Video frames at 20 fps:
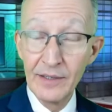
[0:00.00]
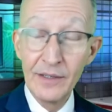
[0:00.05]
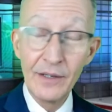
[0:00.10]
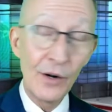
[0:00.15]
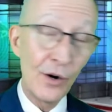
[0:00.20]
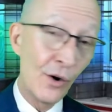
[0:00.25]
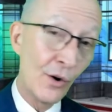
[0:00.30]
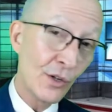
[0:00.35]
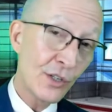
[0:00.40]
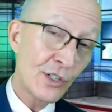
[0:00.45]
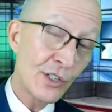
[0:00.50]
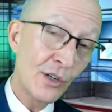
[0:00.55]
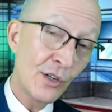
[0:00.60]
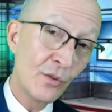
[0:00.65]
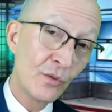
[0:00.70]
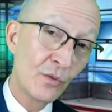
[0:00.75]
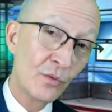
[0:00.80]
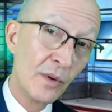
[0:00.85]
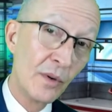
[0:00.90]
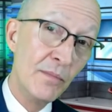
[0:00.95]

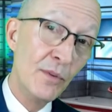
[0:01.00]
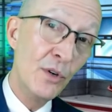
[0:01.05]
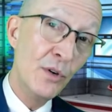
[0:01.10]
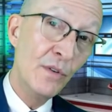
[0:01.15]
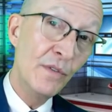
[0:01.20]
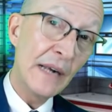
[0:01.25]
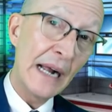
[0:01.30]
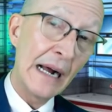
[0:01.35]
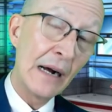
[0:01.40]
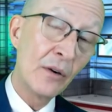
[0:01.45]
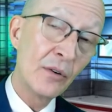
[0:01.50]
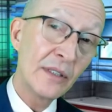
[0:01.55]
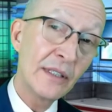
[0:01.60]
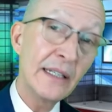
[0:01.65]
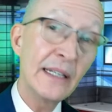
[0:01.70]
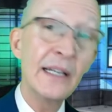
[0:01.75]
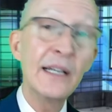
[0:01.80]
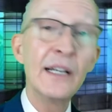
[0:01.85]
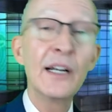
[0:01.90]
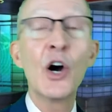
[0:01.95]
Also, remove out
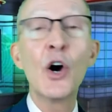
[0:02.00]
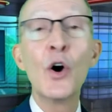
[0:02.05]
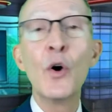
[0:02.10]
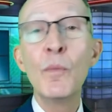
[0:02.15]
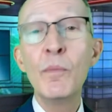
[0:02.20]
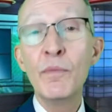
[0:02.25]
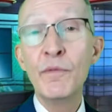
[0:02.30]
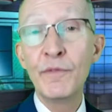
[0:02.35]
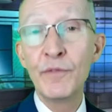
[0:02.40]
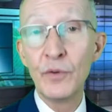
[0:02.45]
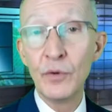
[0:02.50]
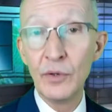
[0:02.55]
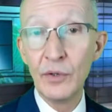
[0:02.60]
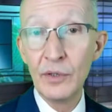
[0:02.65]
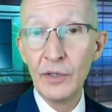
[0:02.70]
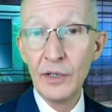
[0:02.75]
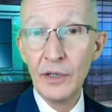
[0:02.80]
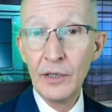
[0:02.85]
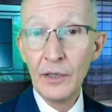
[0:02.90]
the hopeful